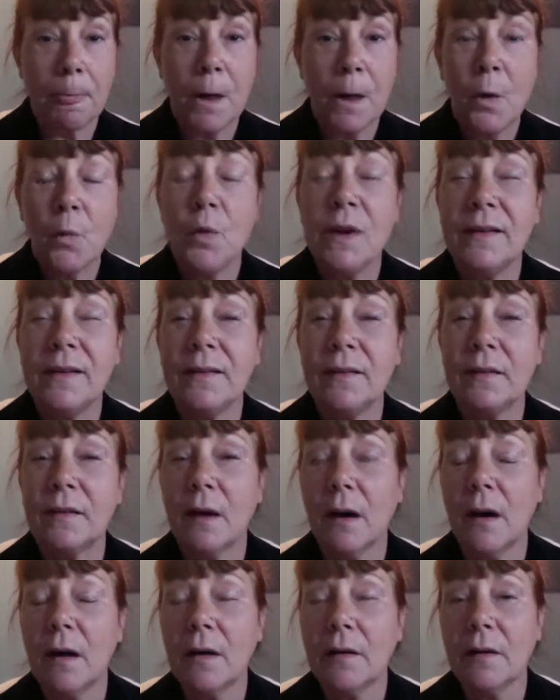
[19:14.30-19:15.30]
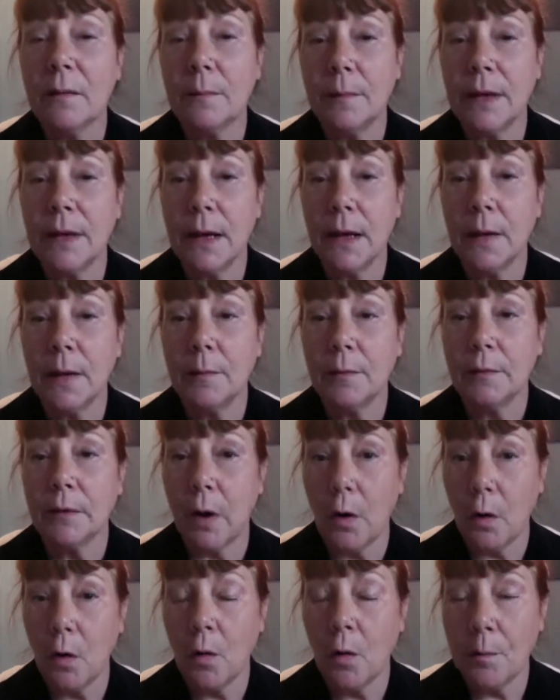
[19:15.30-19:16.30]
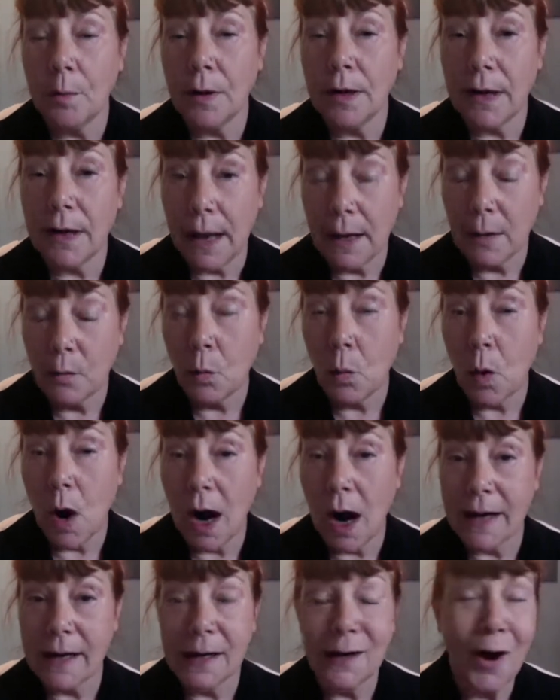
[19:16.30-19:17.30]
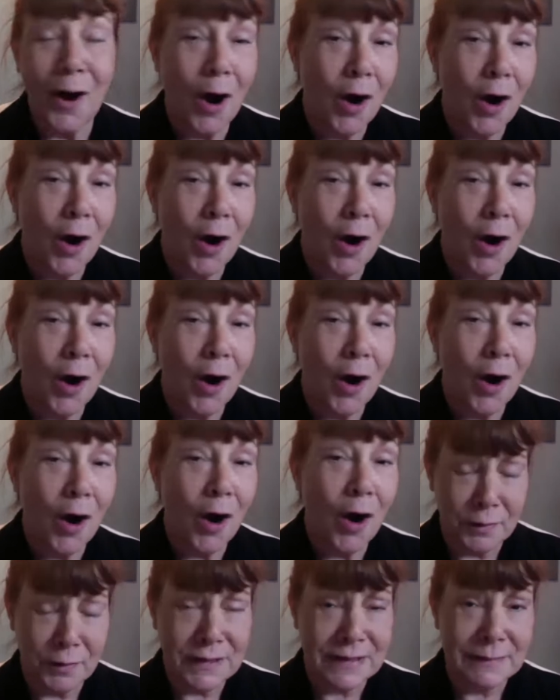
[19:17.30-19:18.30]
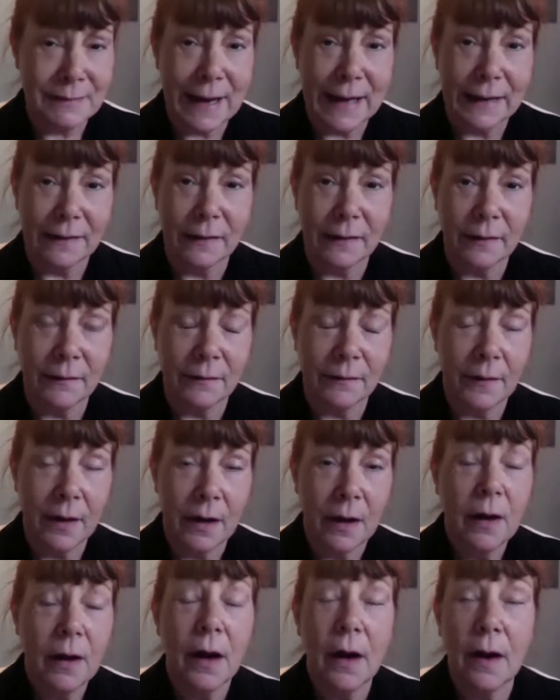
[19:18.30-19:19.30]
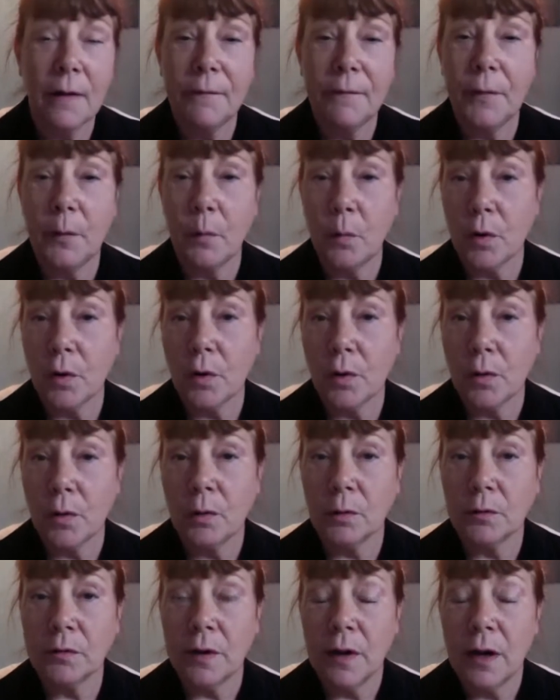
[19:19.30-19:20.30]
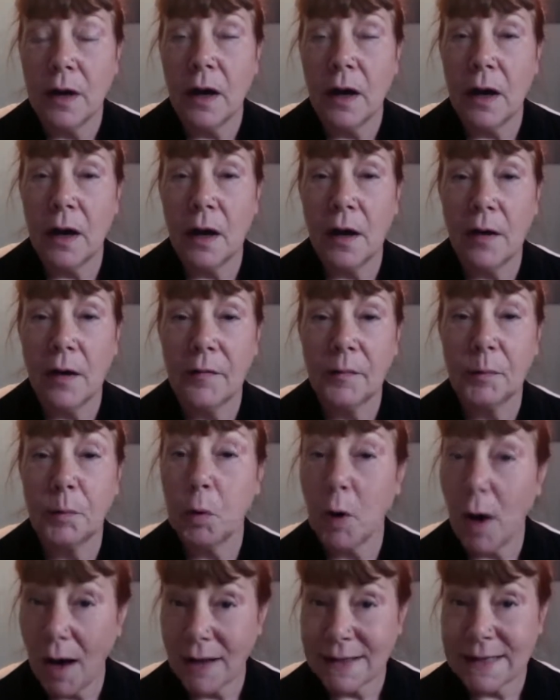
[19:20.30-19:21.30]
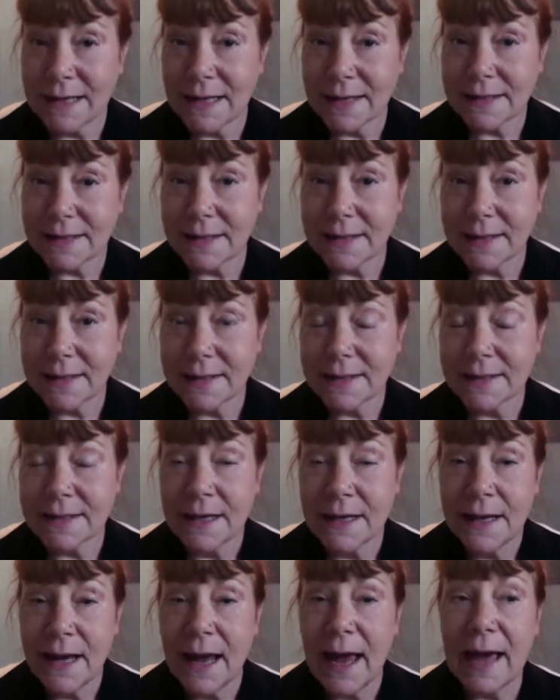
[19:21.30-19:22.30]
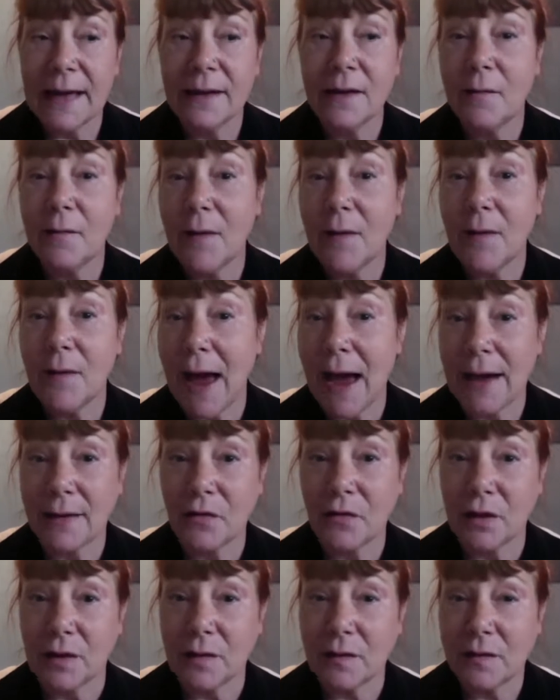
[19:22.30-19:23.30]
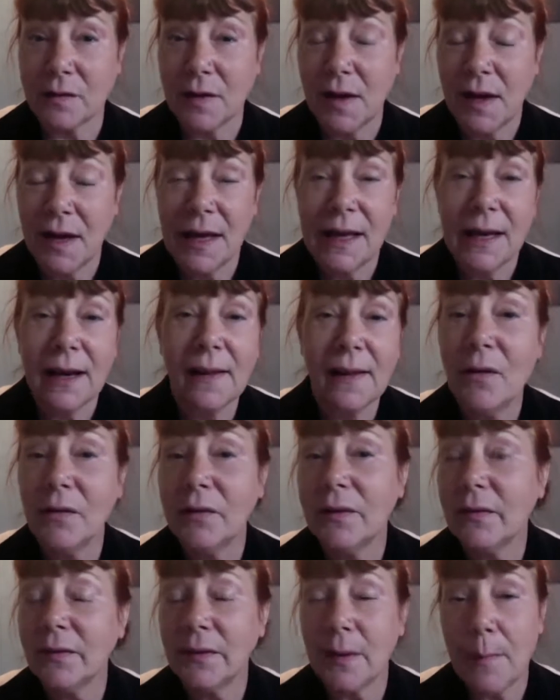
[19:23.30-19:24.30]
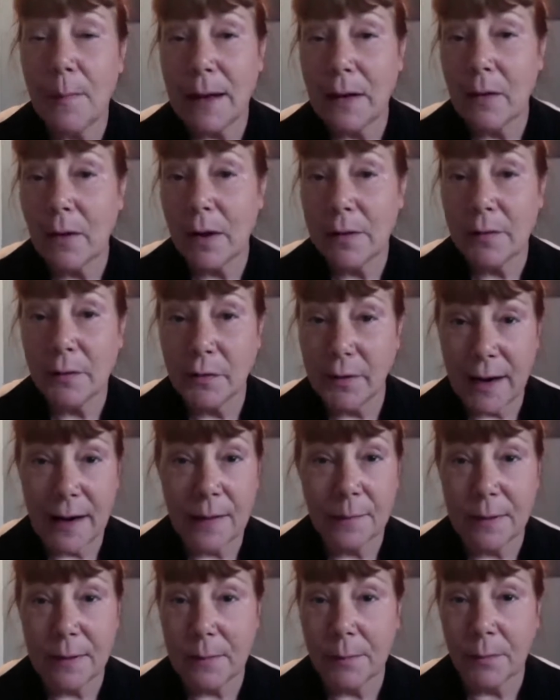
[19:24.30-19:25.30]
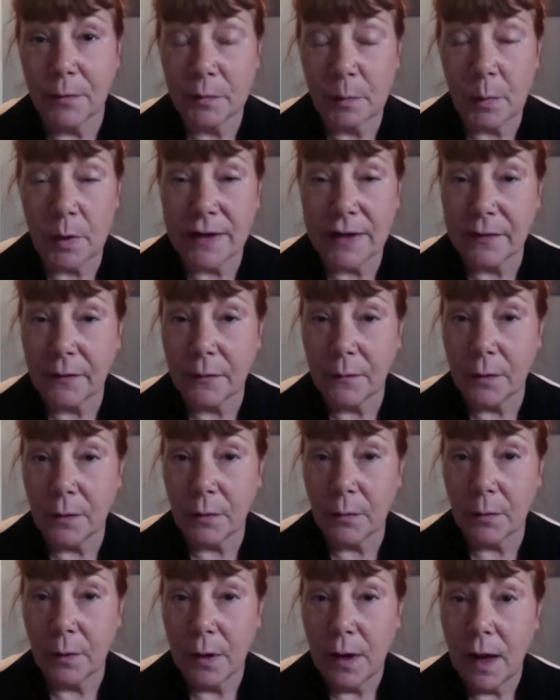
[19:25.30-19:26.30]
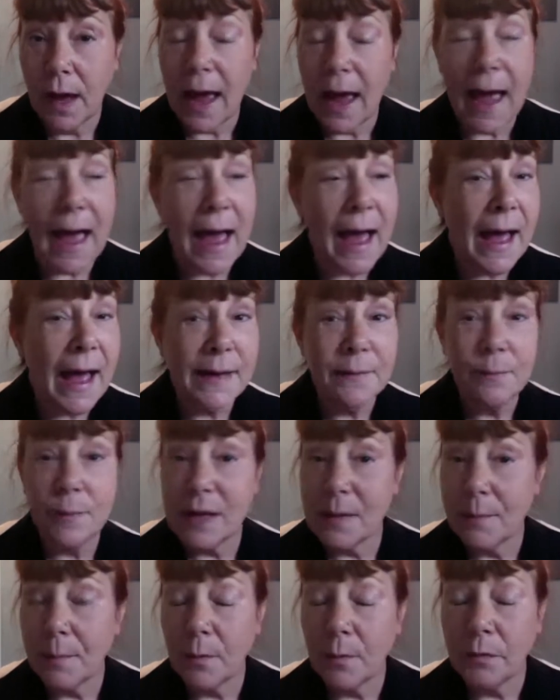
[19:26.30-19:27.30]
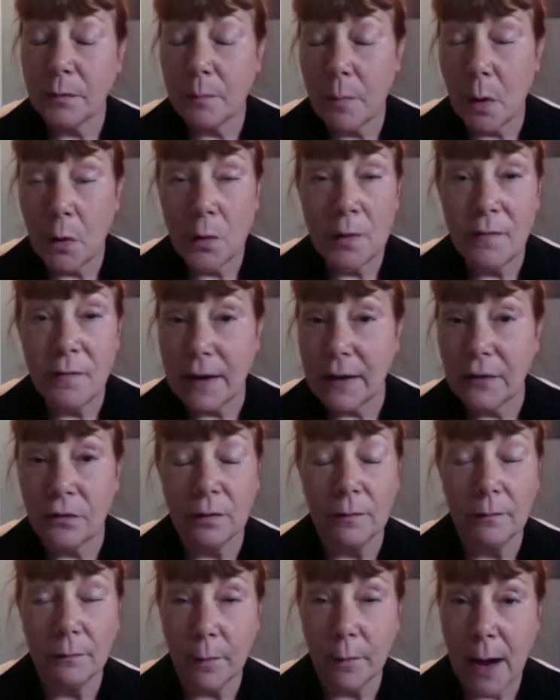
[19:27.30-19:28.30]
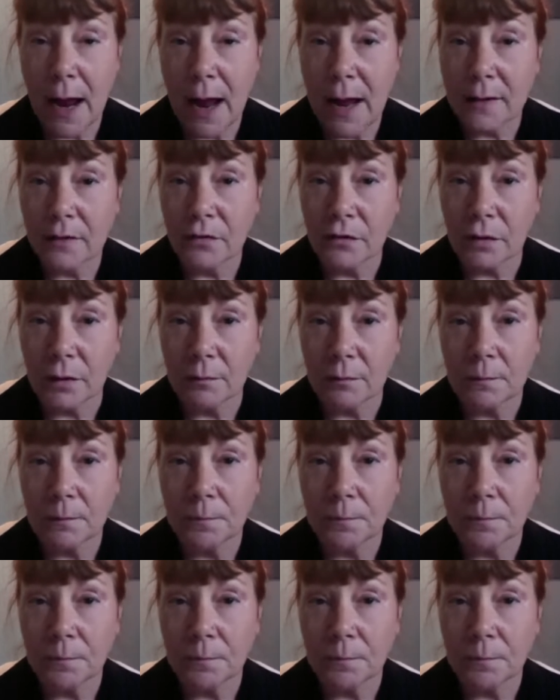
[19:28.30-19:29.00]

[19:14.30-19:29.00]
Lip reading: we start to be able to open and widen our own perspective of the world, of processes, and of actions. It allows us to better understand people's points of view and people's motivation for action.